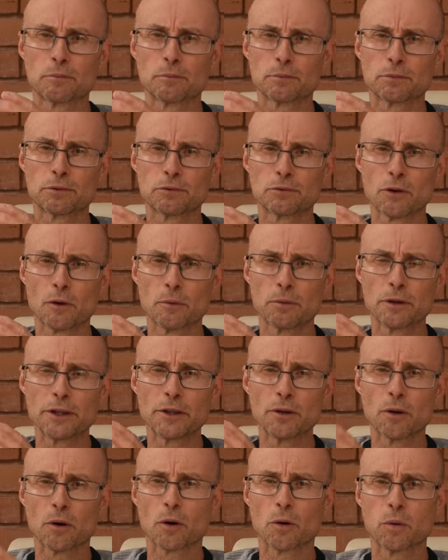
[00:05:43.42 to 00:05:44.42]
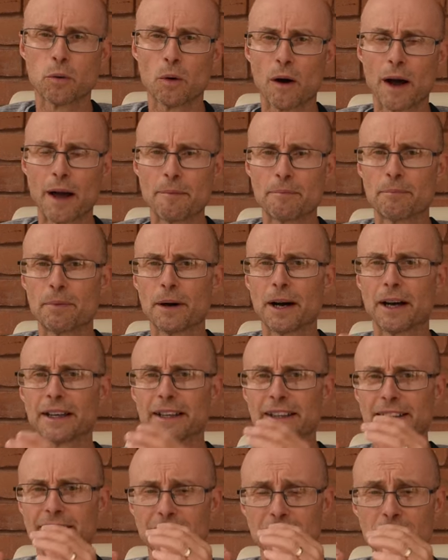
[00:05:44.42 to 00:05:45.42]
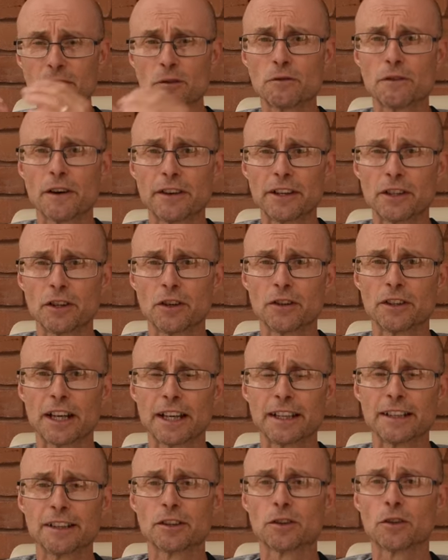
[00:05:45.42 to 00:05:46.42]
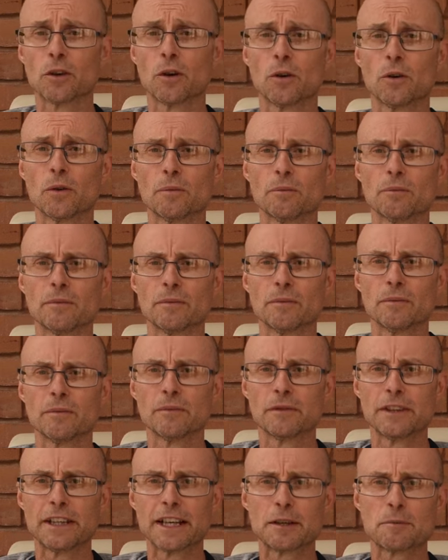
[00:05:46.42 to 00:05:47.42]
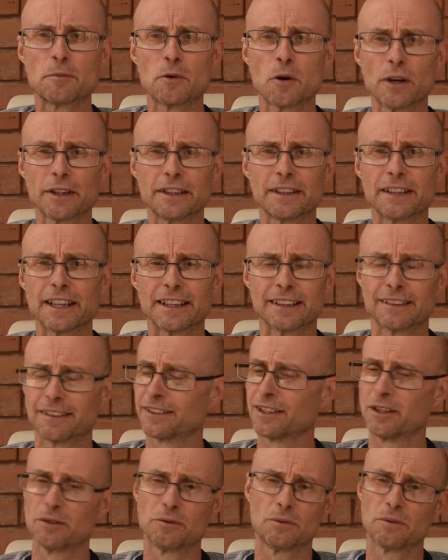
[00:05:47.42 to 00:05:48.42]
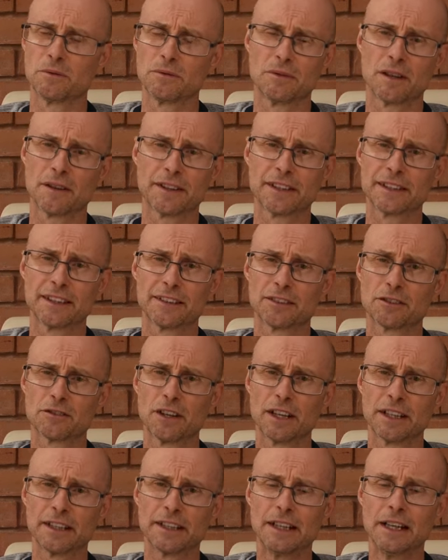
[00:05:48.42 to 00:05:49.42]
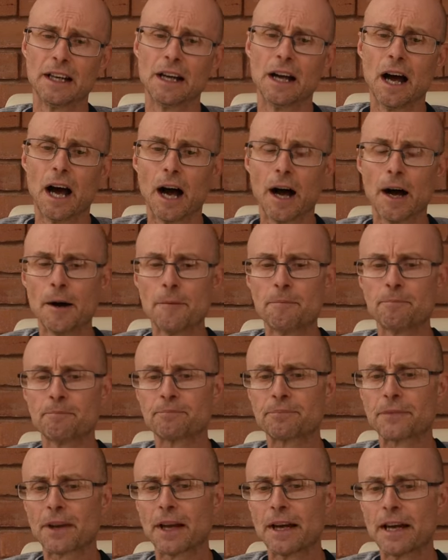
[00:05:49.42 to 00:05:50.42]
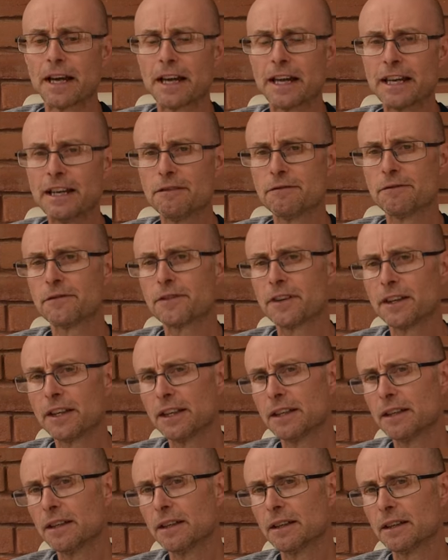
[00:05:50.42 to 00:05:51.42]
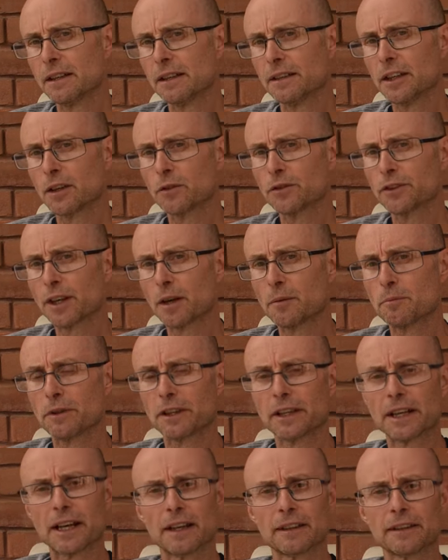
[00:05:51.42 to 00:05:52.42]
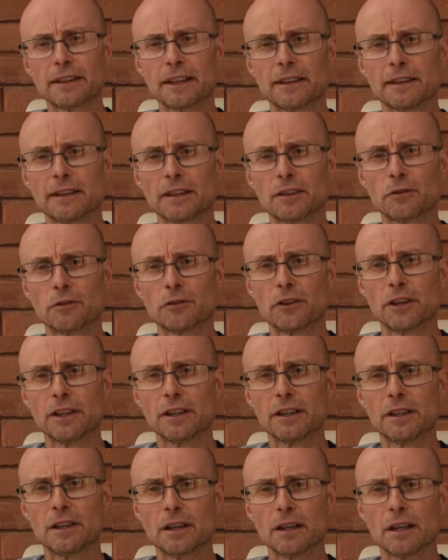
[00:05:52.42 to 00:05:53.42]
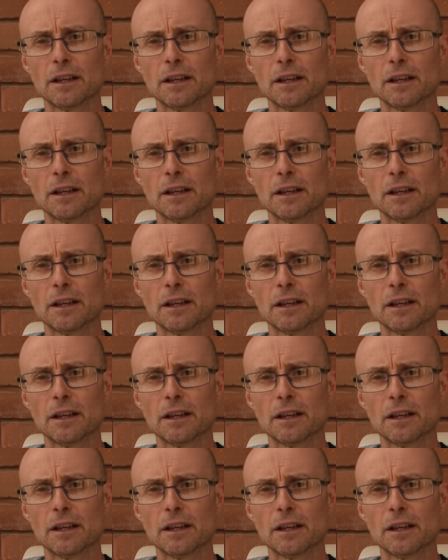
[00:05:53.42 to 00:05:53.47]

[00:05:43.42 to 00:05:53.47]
Probably not quite, but it's still very good, and it's got the NMI detect, so I think that's great. If the Nikon don't bring out a Z6 III,